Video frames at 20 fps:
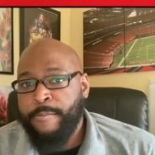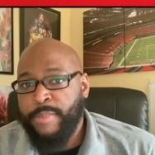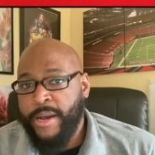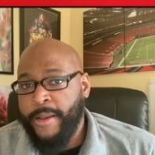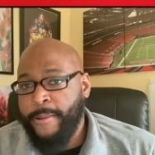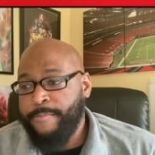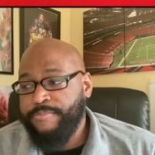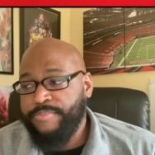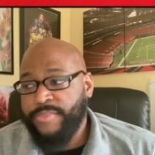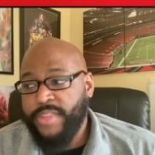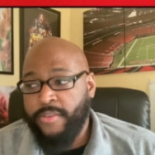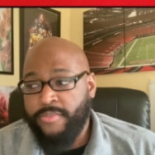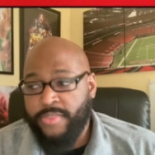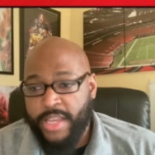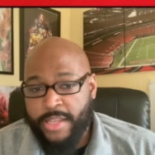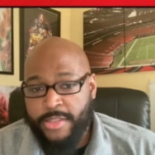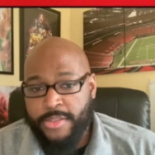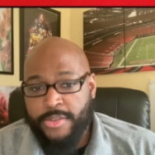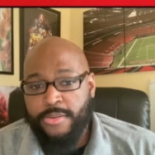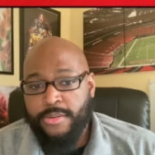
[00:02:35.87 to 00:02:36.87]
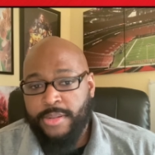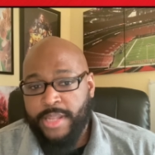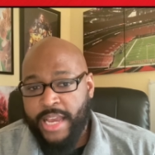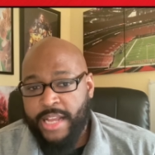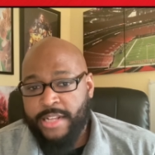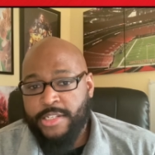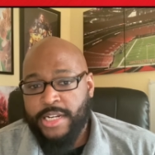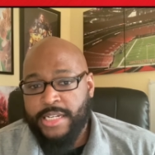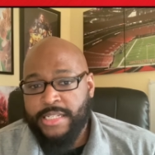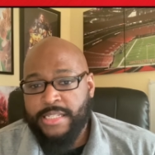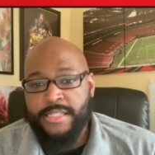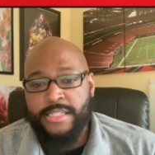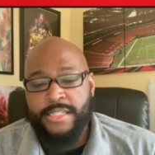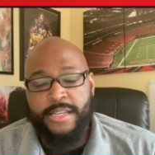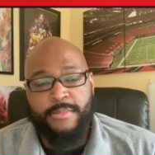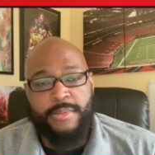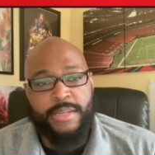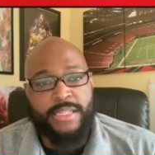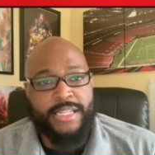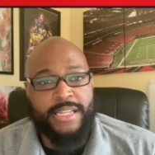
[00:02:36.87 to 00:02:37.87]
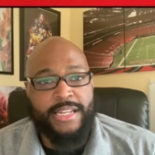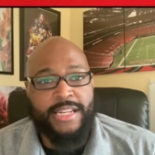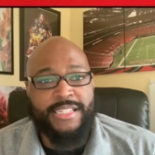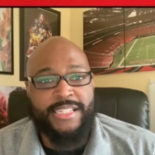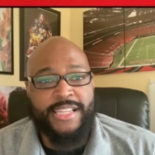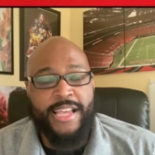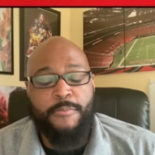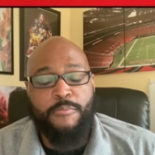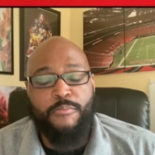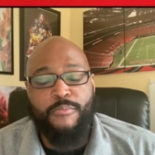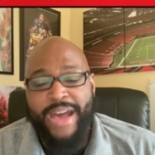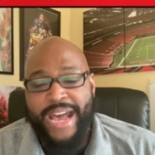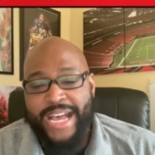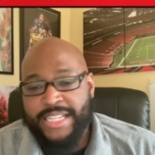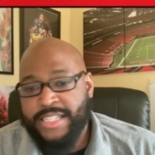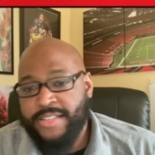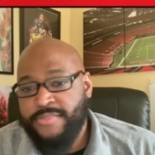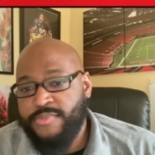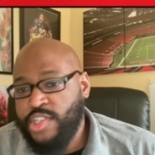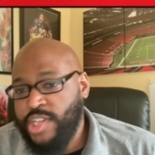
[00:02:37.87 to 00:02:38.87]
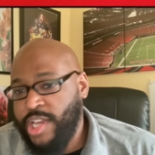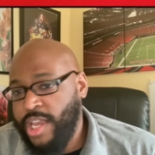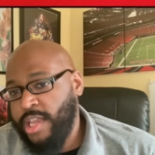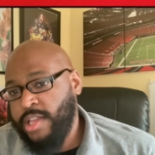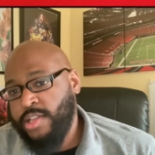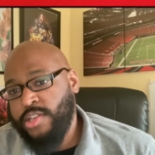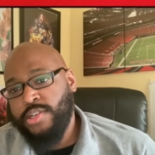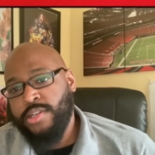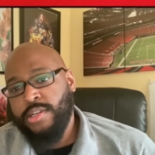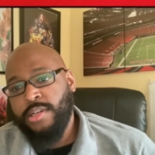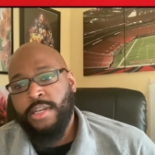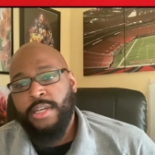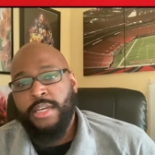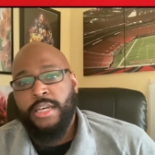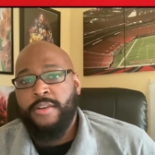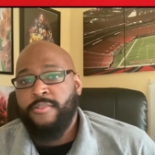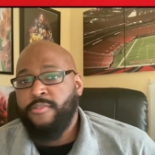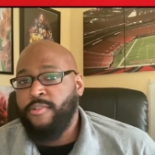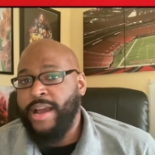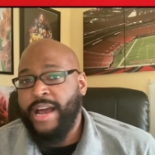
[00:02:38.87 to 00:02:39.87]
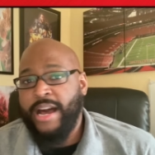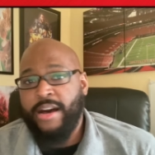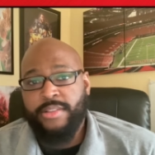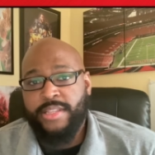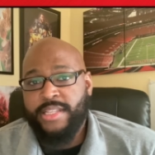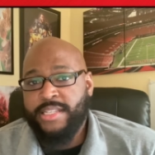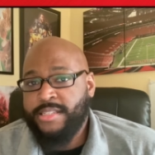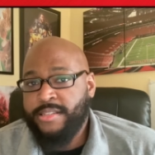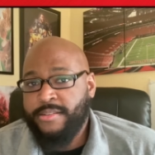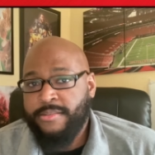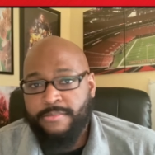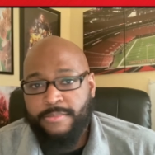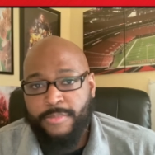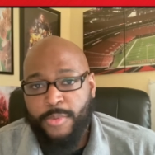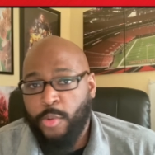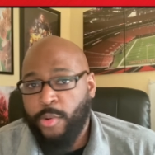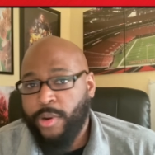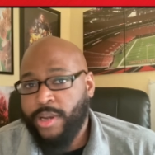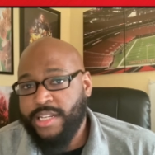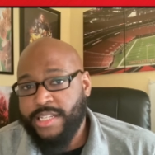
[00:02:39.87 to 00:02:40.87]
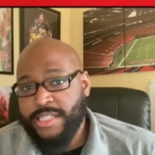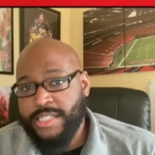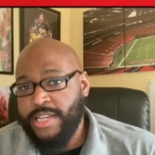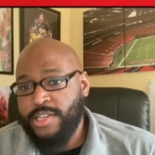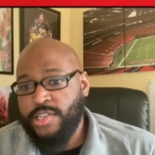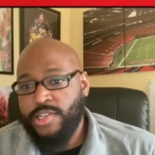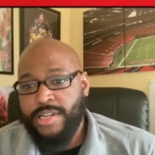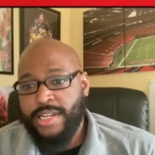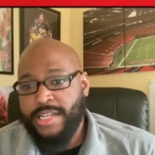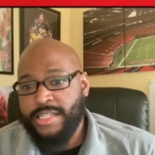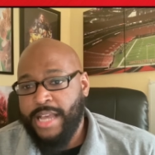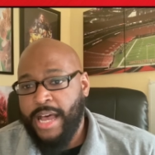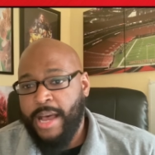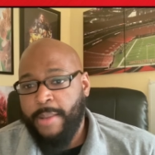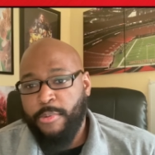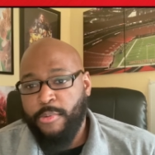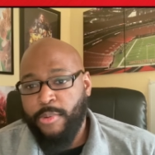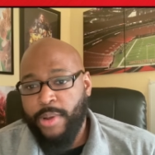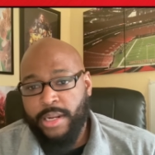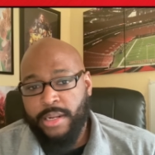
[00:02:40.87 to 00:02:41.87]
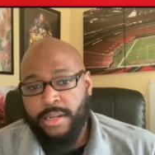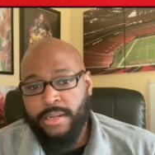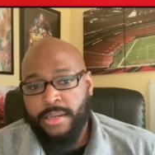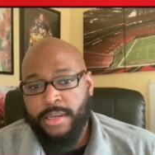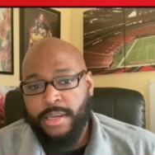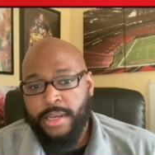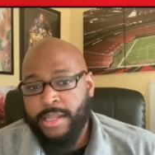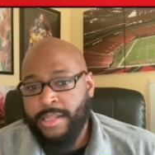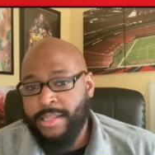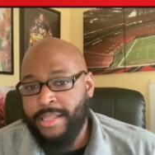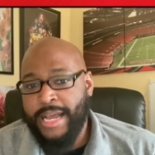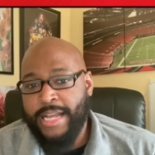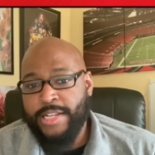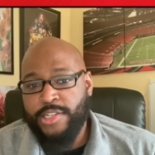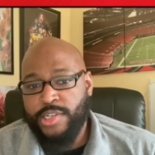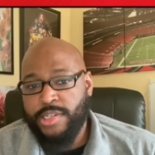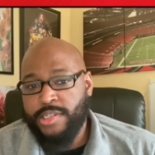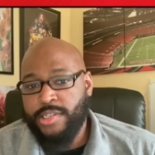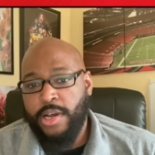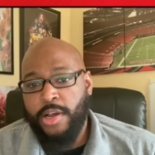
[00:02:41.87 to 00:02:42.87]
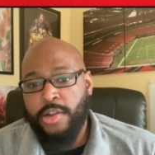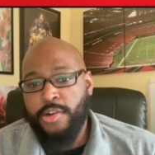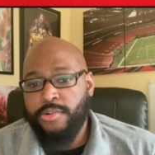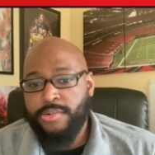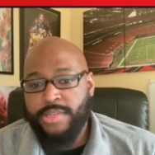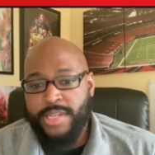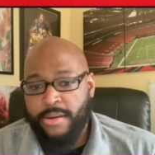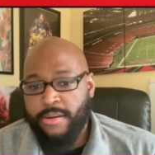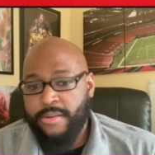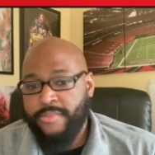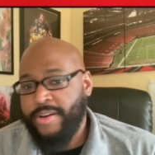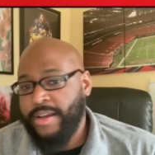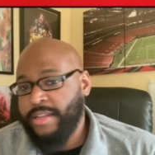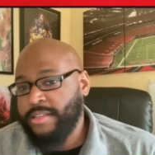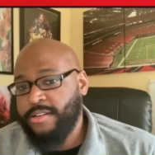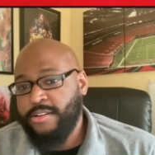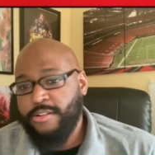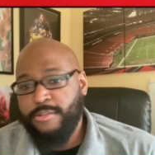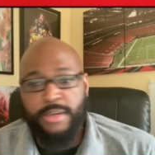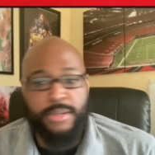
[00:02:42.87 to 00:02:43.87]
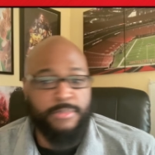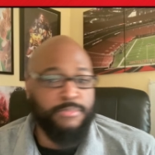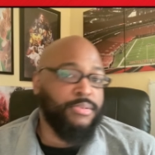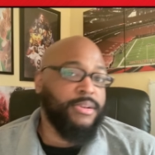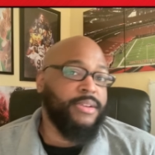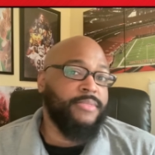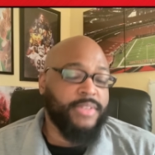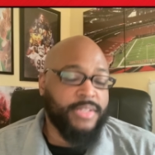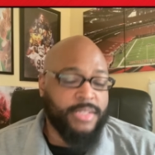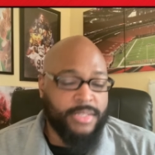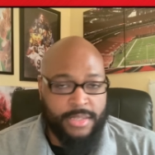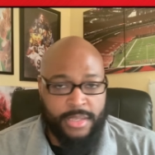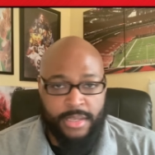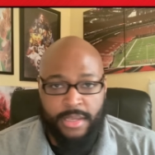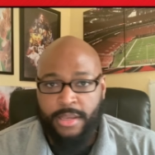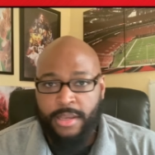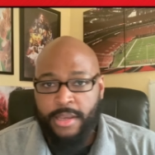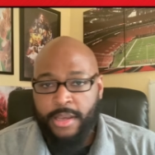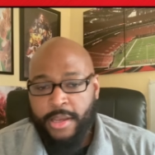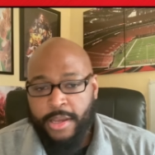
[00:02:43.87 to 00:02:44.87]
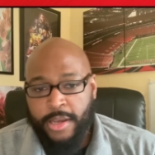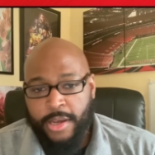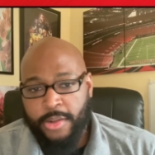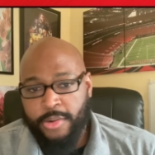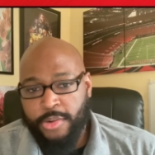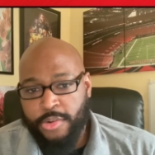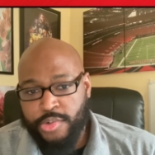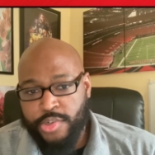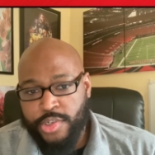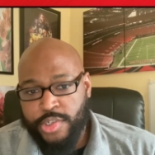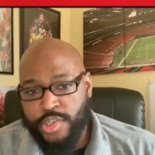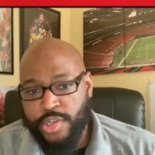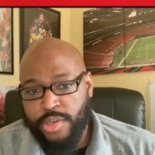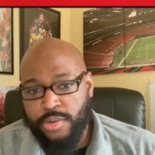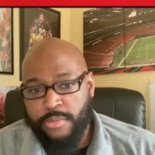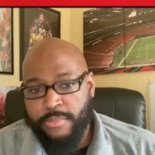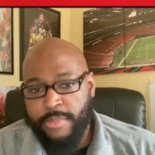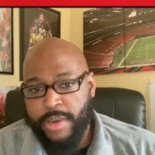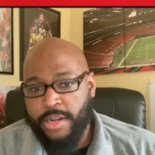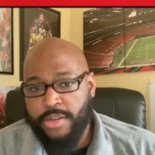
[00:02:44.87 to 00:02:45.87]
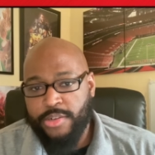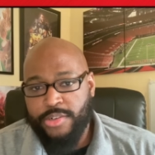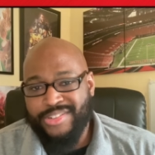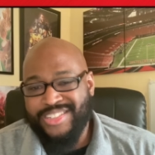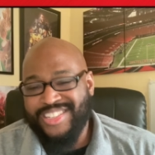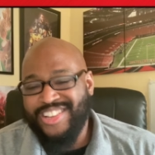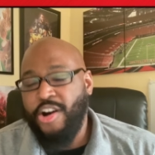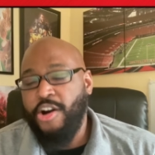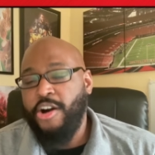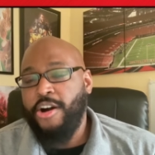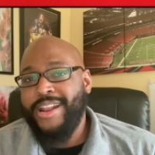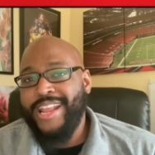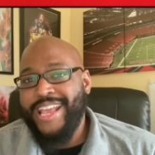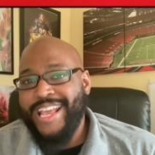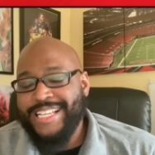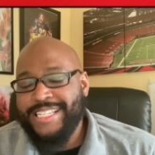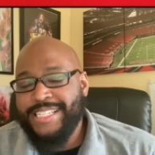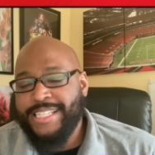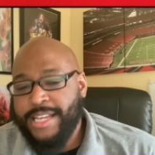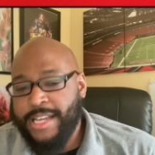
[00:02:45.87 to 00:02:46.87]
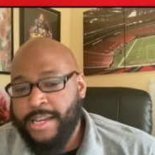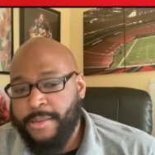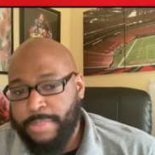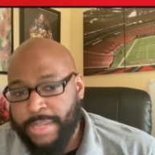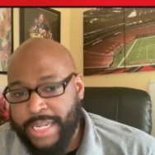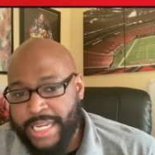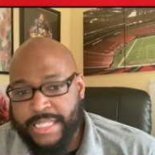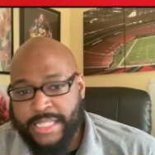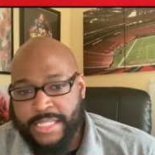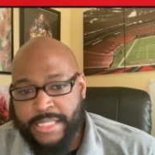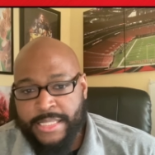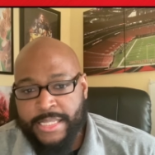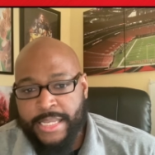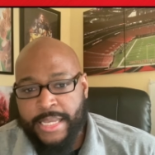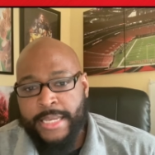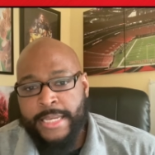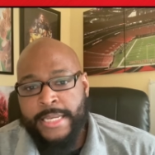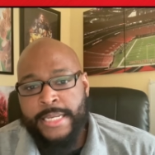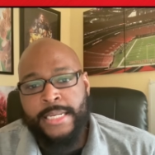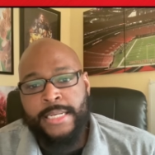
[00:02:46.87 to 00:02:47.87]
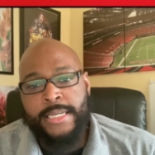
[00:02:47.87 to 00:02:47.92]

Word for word: But if they do land Justin Simmons, it is a massive change for how this organization has operated, not just under Terry Fontenot, but previously under general managers. Gone is the complacency